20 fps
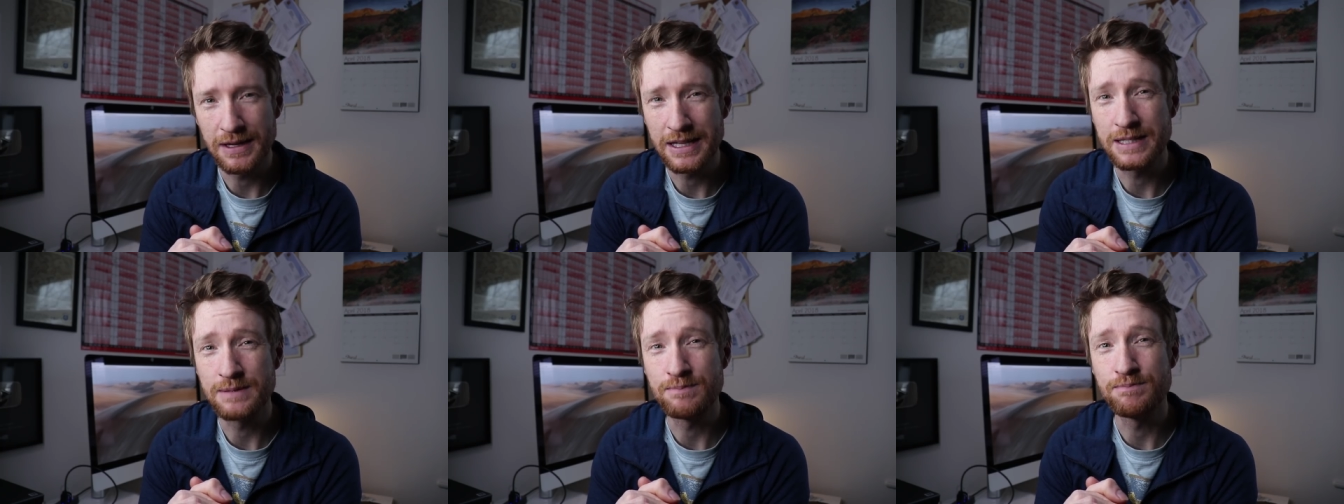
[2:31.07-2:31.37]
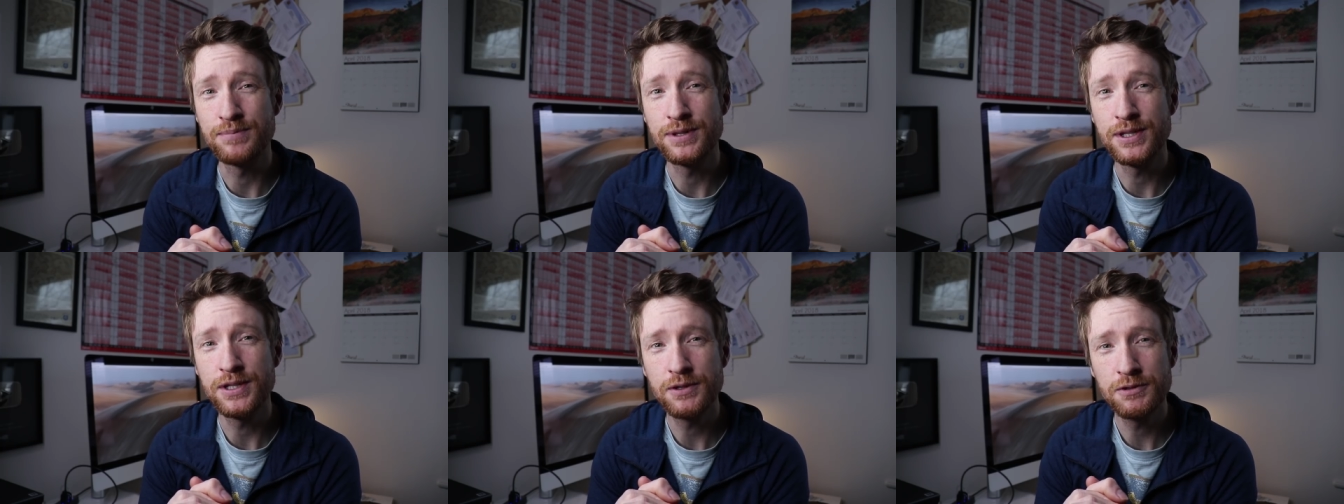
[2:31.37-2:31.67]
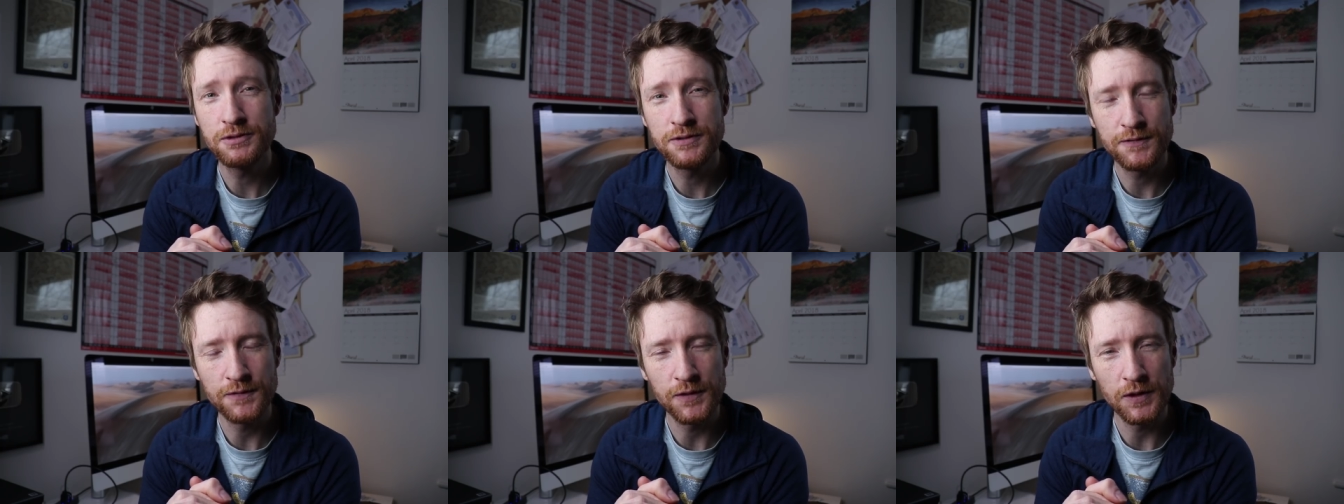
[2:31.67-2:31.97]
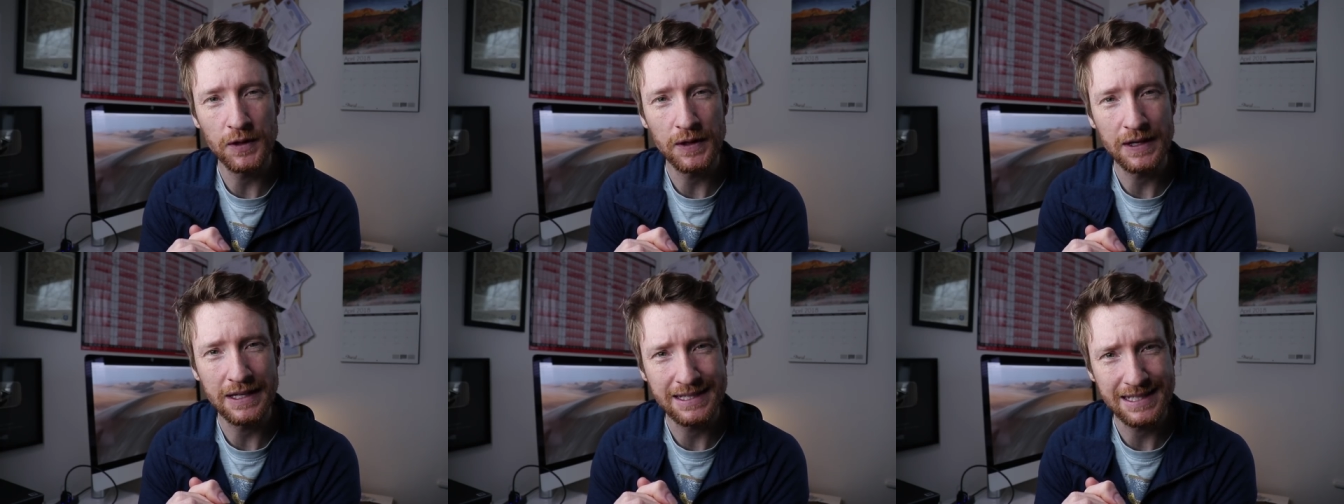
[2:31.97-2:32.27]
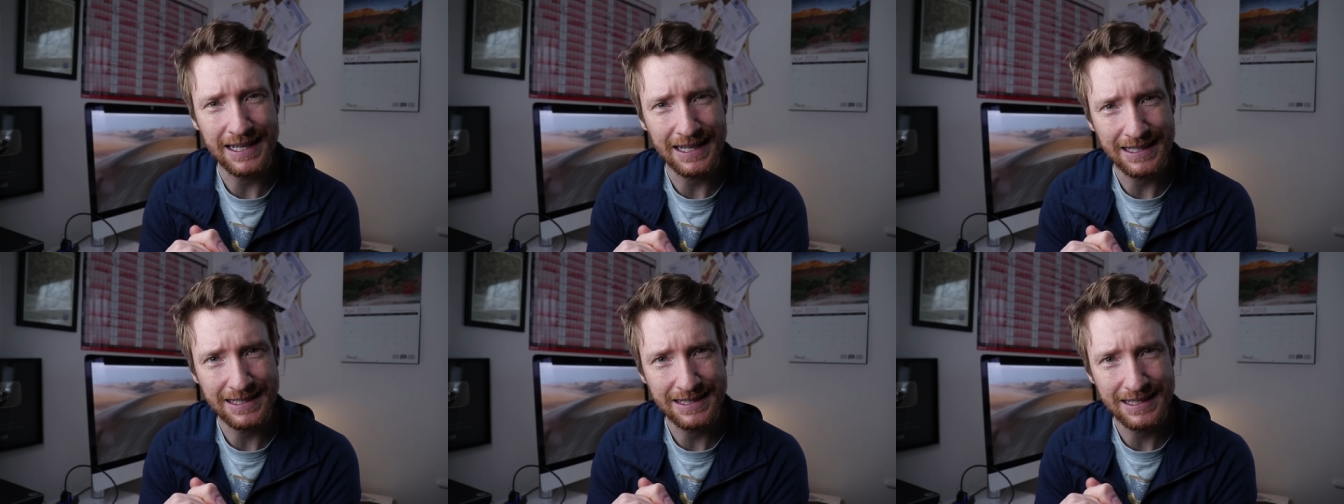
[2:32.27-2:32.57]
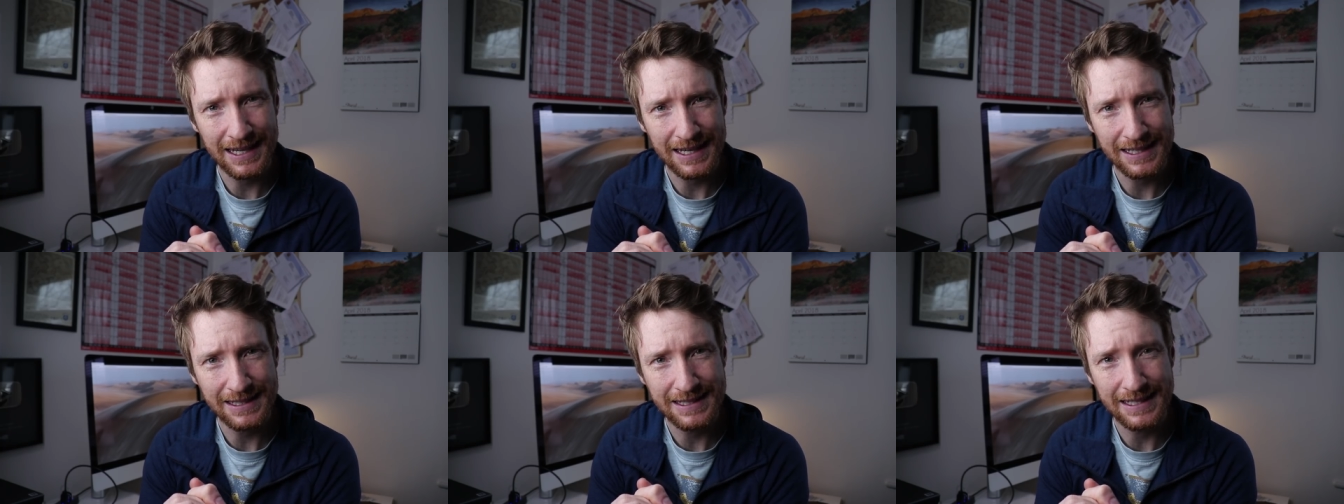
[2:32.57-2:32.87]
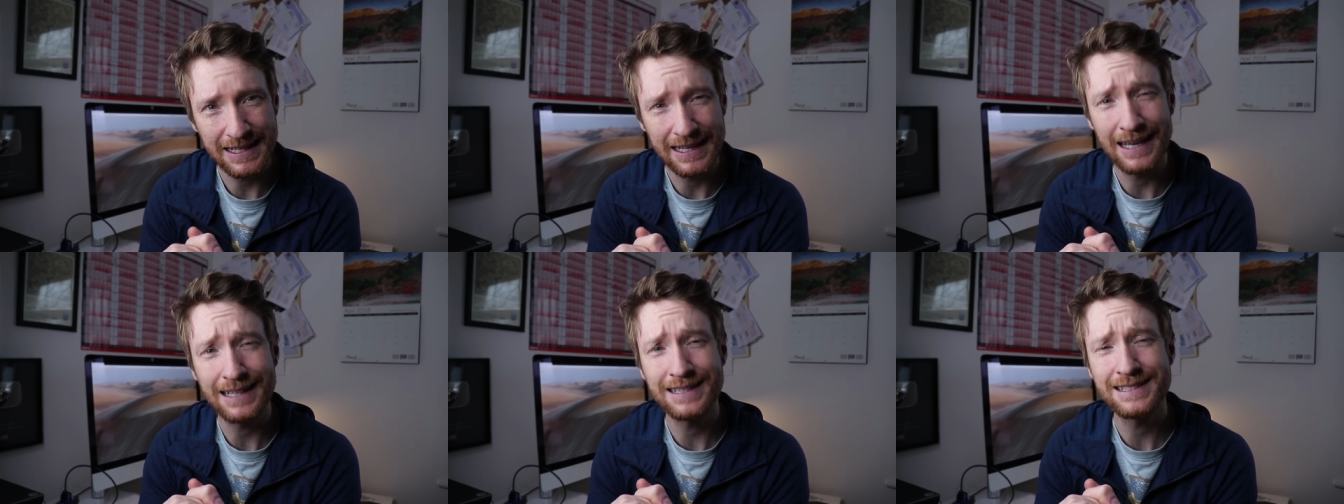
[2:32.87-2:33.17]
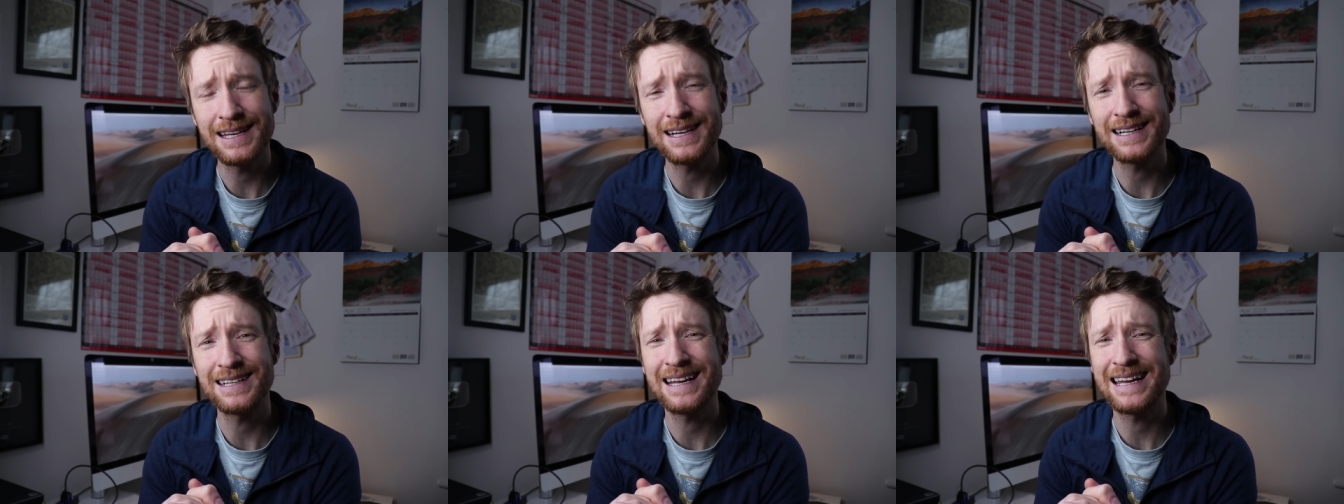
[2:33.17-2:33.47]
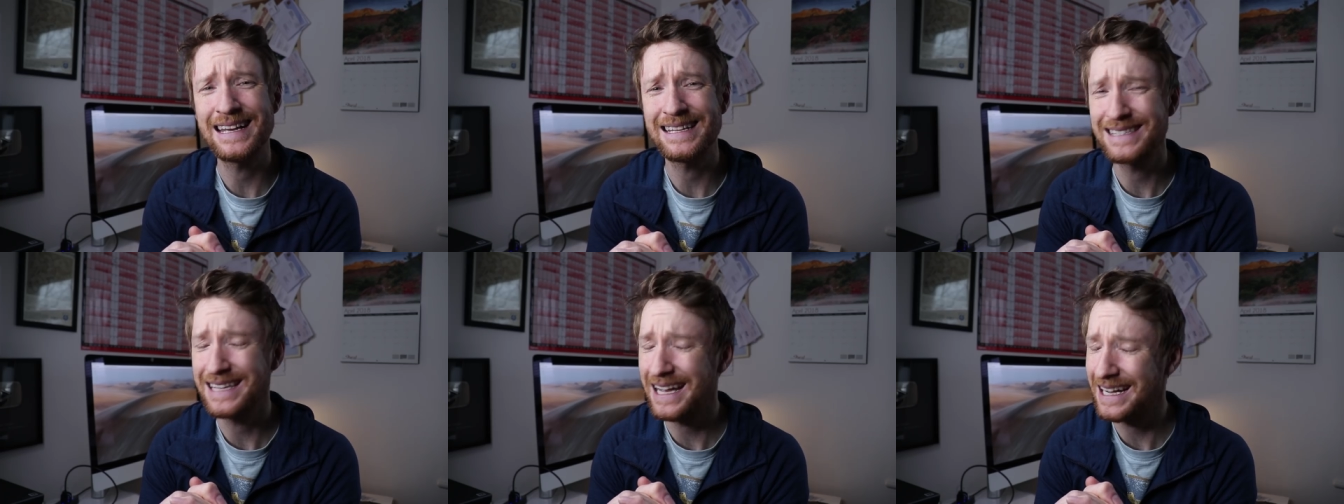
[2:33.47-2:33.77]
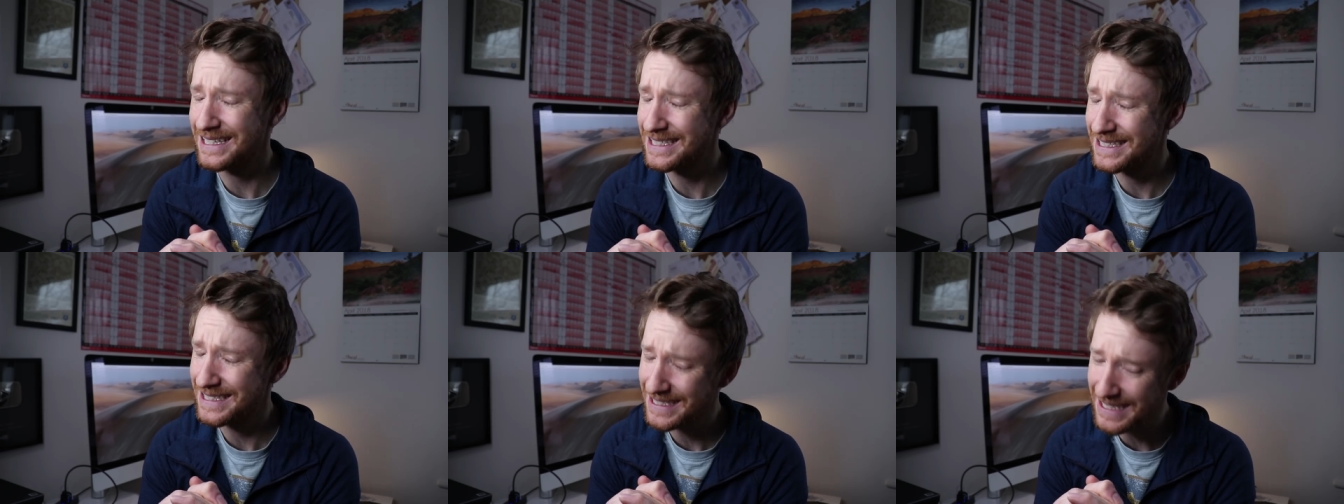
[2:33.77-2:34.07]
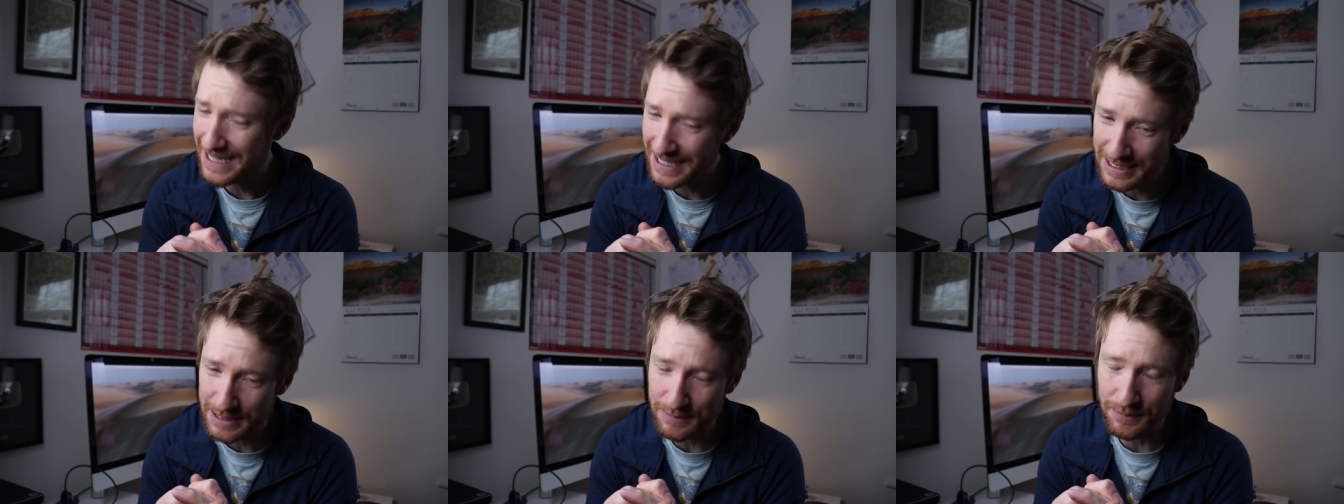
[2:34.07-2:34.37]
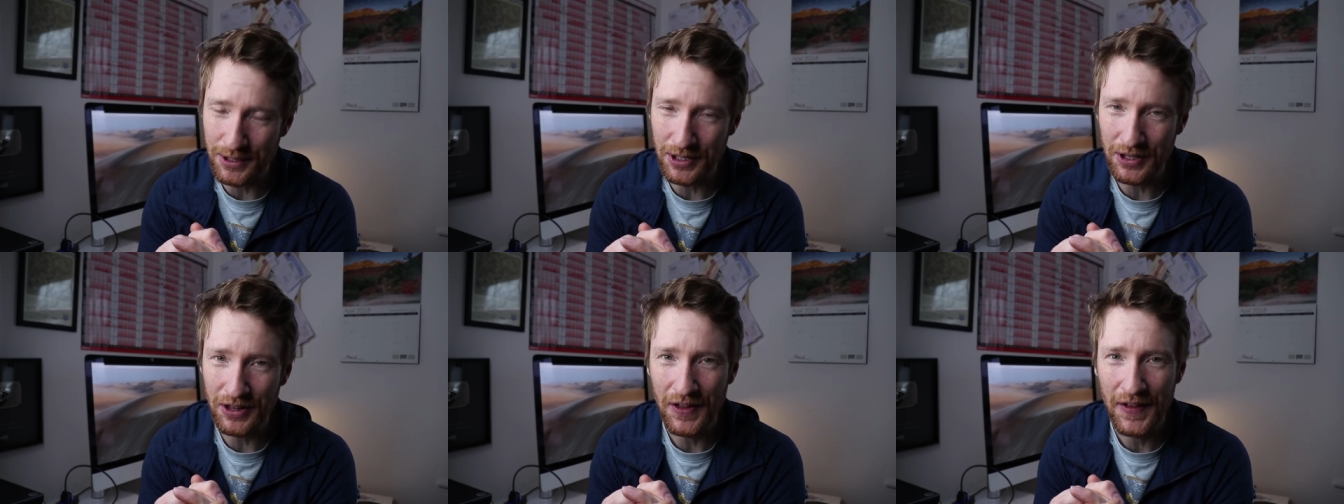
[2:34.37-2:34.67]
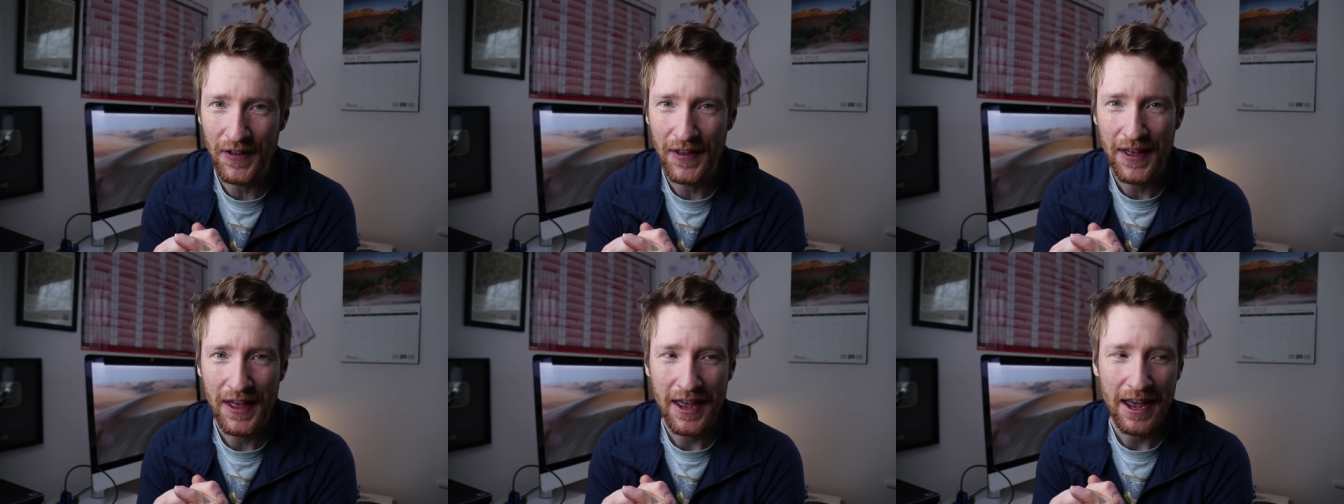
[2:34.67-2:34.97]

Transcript: It's beautiful, it's exciting, it's, it's accessible,